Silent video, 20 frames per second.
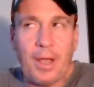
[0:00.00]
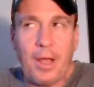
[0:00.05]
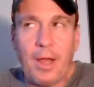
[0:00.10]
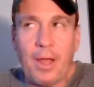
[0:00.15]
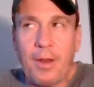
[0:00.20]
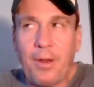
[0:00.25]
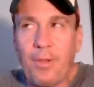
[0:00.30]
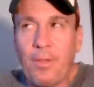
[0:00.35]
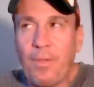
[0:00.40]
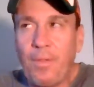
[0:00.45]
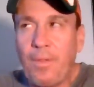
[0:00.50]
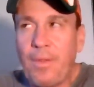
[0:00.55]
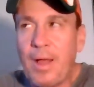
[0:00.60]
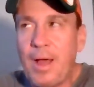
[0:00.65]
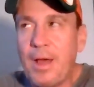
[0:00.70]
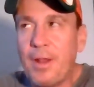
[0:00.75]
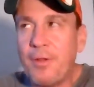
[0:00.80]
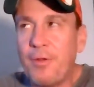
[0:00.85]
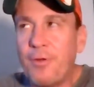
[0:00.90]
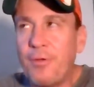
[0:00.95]
on a
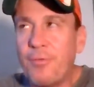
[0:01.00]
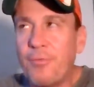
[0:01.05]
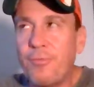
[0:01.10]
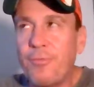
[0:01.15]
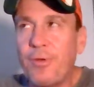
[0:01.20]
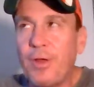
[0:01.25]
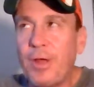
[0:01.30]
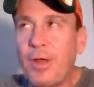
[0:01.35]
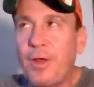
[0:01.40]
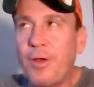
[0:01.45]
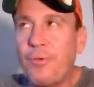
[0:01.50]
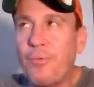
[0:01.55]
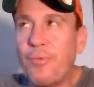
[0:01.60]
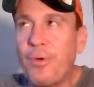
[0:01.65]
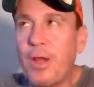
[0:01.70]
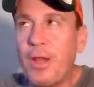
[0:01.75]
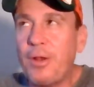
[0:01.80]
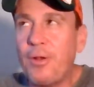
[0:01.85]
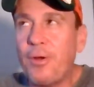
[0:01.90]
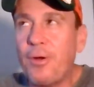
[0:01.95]
lot of
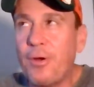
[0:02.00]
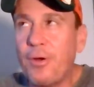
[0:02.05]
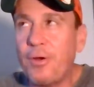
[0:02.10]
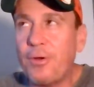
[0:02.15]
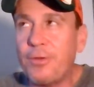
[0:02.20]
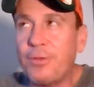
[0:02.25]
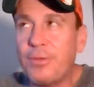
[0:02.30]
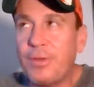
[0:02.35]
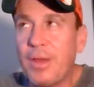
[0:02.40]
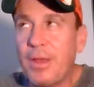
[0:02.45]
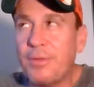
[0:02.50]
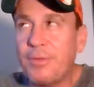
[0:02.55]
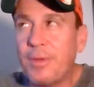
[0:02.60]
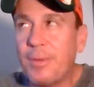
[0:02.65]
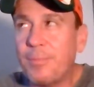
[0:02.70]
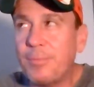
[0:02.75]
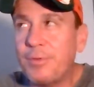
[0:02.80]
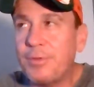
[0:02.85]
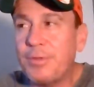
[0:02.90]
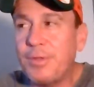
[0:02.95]
radars as
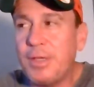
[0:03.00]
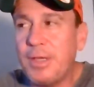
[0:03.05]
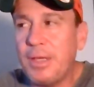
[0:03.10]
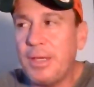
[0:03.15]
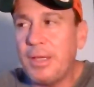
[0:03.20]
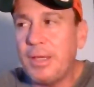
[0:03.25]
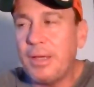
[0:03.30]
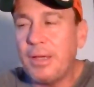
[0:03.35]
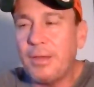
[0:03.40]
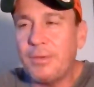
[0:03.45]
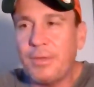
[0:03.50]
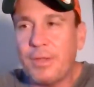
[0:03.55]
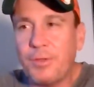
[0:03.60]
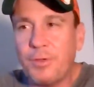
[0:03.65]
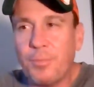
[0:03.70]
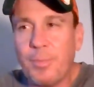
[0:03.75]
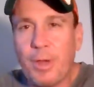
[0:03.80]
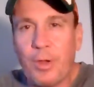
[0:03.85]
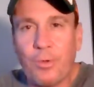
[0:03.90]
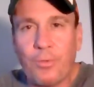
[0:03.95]
I'm seeing, as I
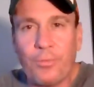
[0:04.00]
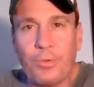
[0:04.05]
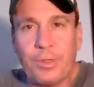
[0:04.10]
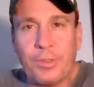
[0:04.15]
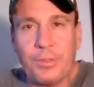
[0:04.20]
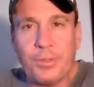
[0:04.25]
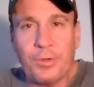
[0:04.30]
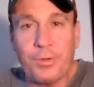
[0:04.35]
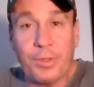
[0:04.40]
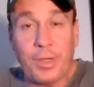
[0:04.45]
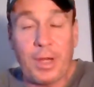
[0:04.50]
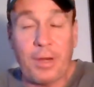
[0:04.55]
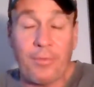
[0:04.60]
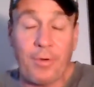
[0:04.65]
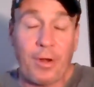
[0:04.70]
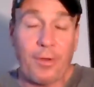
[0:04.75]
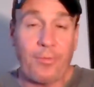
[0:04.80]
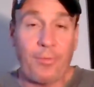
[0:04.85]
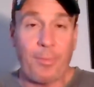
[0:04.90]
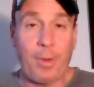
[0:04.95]
do my own research, getting
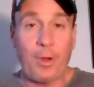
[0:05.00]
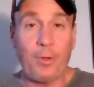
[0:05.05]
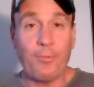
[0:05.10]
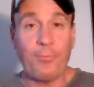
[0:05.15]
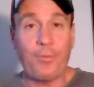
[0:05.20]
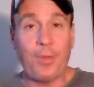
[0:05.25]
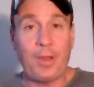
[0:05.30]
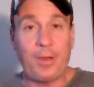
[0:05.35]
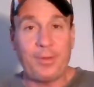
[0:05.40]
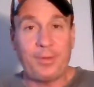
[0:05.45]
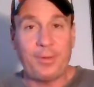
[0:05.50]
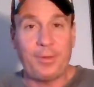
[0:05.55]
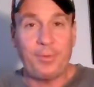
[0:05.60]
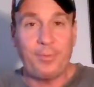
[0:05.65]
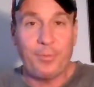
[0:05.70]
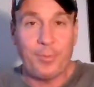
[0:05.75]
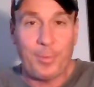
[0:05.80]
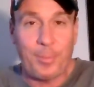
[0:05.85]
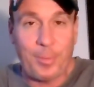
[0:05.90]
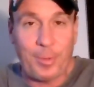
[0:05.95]
ready for my own fantasy
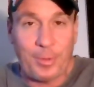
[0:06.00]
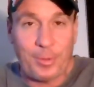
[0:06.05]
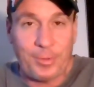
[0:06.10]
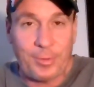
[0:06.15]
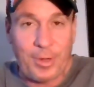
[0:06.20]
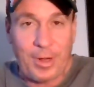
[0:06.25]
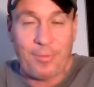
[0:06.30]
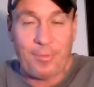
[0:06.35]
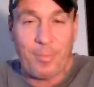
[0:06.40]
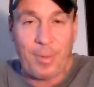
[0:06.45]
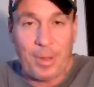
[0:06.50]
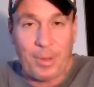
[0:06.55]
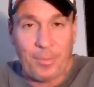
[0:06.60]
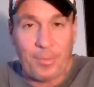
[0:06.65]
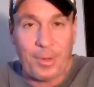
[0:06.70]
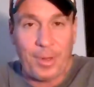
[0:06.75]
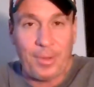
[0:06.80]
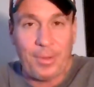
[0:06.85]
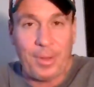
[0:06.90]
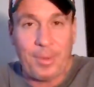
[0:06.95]
football draft, by the
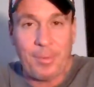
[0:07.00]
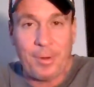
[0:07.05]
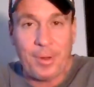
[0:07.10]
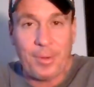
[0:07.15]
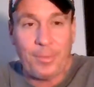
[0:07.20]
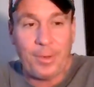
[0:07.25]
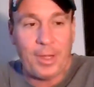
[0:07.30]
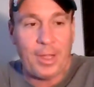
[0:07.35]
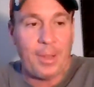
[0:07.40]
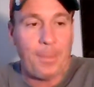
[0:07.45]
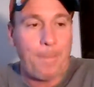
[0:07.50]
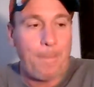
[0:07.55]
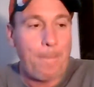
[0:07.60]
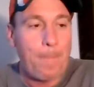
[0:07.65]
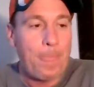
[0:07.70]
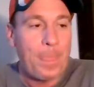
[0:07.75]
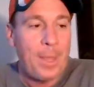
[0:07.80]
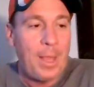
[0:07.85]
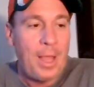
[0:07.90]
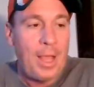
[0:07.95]
way, Labor Day weekend.
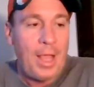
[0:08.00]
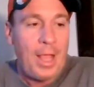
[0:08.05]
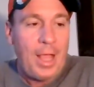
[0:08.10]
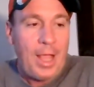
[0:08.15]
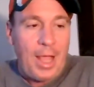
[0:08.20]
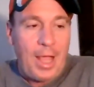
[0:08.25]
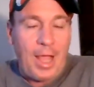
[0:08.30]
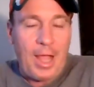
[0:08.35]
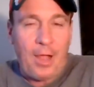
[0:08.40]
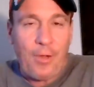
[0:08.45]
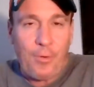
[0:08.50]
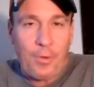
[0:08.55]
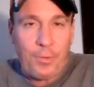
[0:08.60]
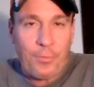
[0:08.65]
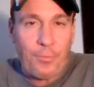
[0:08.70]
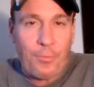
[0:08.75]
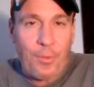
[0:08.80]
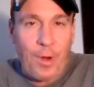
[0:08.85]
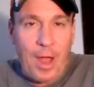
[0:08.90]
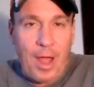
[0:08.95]

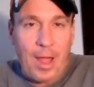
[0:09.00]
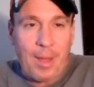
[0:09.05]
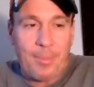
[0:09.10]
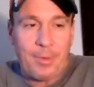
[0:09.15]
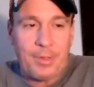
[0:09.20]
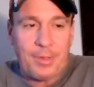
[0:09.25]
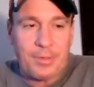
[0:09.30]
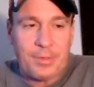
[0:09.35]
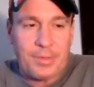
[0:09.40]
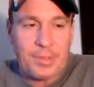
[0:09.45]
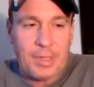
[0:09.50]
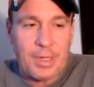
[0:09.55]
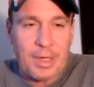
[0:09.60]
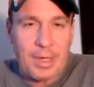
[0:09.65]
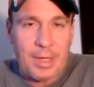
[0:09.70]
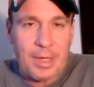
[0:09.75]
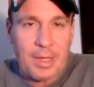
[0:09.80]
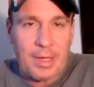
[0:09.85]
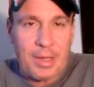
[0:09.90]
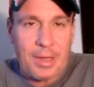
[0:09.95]
Allen
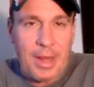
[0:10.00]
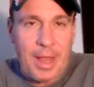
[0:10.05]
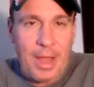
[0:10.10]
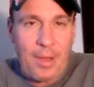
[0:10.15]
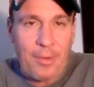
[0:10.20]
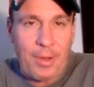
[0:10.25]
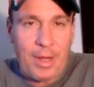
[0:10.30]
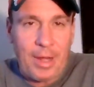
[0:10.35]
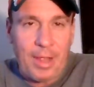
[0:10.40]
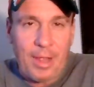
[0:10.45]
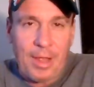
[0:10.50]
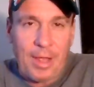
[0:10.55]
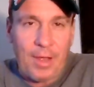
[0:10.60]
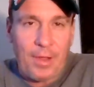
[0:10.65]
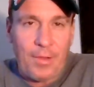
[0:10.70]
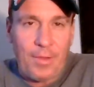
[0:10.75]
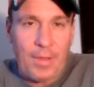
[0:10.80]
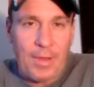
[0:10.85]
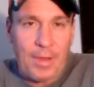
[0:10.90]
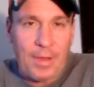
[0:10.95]
Robinson, now an
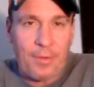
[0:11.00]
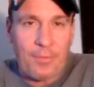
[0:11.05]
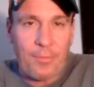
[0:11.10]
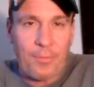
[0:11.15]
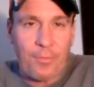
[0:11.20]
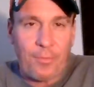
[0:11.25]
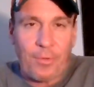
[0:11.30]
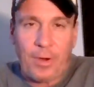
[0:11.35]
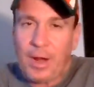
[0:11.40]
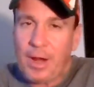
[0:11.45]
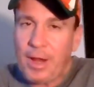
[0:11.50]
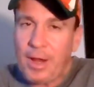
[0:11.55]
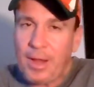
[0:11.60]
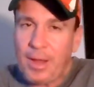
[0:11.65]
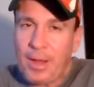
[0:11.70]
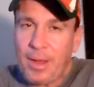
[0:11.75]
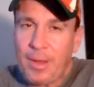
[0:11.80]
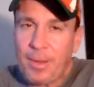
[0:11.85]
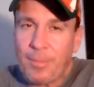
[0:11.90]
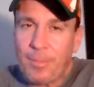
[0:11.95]
LA
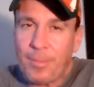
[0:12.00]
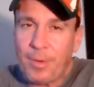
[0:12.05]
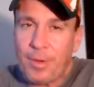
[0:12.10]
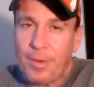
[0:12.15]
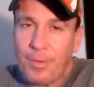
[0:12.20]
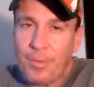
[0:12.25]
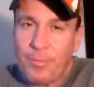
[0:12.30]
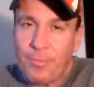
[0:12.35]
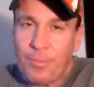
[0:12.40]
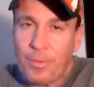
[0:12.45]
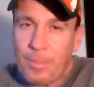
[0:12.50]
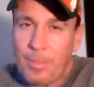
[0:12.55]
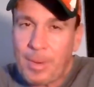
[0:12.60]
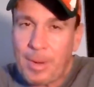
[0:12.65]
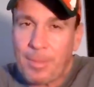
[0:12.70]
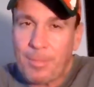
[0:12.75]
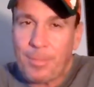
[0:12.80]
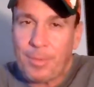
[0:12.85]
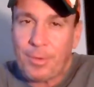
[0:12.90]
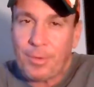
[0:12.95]
Ram.
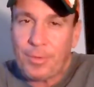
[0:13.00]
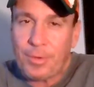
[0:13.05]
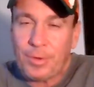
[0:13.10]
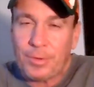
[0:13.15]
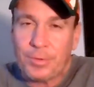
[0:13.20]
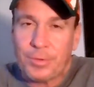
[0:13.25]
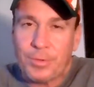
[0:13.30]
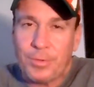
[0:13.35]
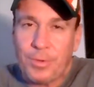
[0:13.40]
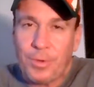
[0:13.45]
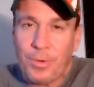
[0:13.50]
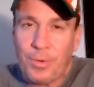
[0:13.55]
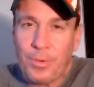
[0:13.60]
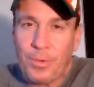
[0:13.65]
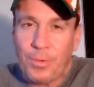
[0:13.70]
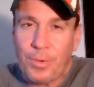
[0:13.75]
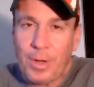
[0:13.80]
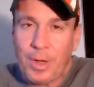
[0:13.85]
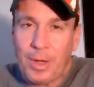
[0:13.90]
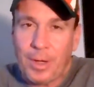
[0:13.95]
Remember, there's
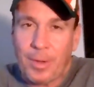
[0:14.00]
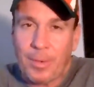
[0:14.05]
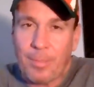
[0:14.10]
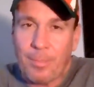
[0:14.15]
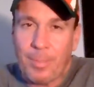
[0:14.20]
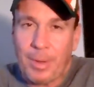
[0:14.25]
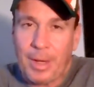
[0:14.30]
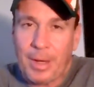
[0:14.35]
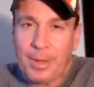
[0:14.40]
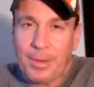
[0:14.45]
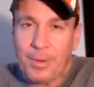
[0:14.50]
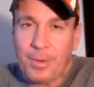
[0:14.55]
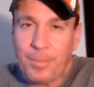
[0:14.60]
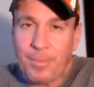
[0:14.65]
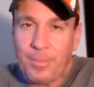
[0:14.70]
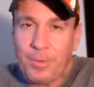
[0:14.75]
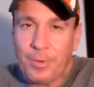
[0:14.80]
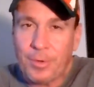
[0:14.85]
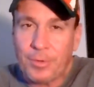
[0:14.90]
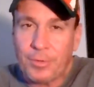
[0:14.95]
no
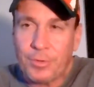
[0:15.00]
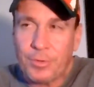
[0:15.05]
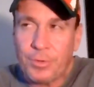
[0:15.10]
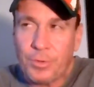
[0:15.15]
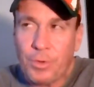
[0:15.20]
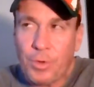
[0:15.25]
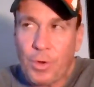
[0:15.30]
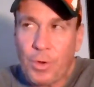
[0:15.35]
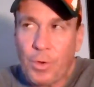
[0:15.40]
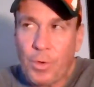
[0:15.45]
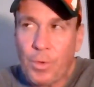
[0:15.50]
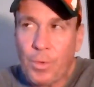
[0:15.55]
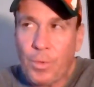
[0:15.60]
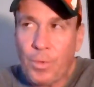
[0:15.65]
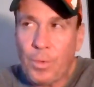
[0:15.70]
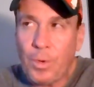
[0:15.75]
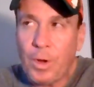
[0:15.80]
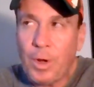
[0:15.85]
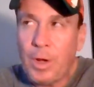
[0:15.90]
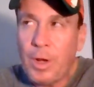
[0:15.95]
Beckham. There's
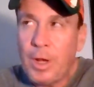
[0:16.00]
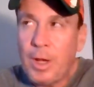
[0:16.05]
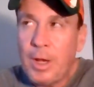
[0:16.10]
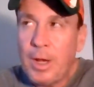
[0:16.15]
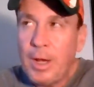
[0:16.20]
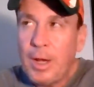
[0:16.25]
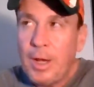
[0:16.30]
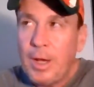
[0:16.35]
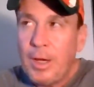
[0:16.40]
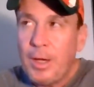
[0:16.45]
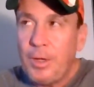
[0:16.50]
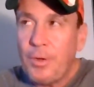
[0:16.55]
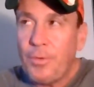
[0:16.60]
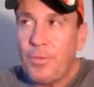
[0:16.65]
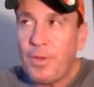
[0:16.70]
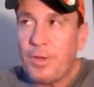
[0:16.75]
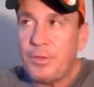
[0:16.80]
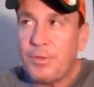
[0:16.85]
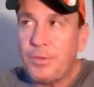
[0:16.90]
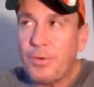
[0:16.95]
no, you know,
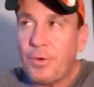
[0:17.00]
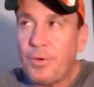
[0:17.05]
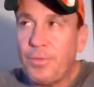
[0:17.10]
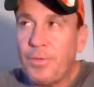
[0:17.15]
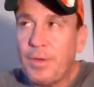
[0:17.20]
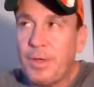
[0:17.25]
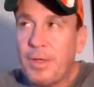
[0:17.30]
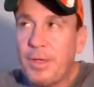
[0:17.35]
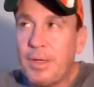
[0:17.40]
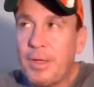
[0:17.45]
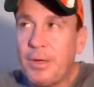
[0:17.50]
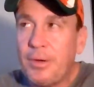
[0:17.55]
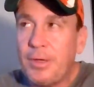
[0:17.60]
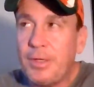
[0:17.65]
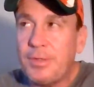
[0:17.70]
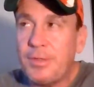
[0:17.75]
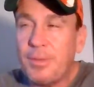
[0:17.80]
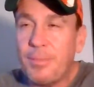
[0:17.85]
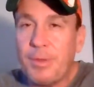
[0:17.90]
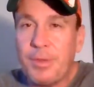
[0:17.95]
they start the year.
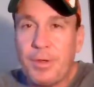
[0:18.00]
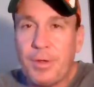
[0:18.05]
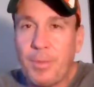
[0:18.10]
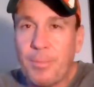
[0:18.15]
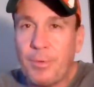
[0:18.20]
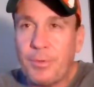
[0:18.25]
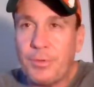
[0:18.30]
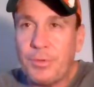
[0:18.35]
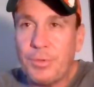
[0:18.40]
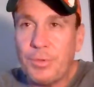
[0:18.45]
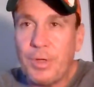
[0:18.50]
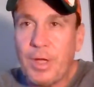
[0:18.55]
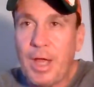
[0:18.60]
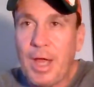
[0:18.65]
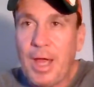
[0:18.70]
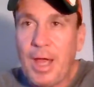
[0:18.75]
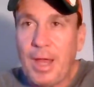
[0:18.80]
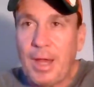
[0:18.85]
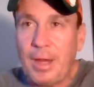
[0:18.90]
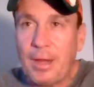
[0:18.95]
He's going to be the number 2
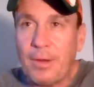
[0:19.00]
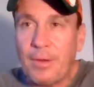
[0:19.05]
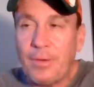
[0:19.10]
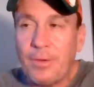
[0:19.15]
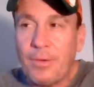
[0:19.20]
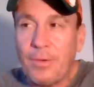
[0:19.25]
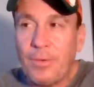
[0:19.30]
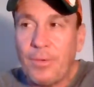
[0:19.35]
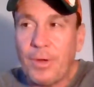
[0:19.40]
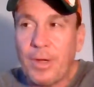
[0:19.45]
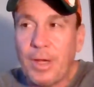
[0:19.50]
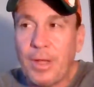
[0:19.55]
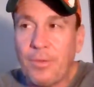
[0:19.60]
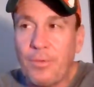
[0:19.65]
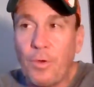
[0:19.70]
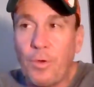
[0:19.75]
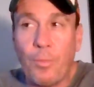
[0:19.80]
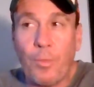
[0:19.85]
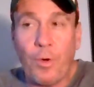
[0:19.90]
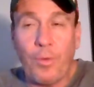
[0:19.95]
guy. Okay,
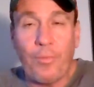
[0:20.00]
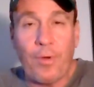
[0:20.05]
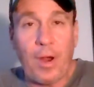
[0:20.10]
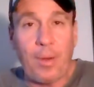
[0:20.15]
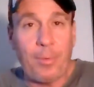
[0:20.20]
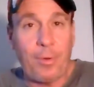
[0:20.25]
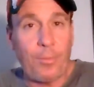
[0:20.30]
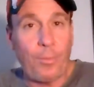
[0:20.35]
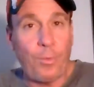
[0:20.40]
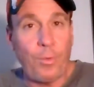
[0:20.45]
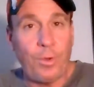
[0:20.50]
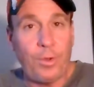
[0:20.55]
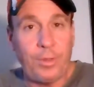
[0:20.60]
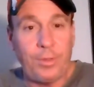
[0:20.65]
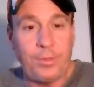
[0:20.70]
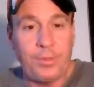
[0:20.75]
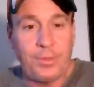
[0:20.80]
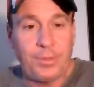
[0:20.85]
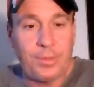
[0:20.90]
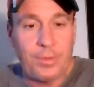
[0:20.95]
no more Robert
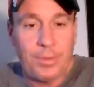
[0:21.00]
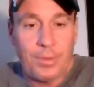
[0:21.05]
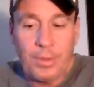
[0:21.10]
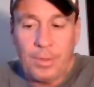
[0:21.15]
Woods.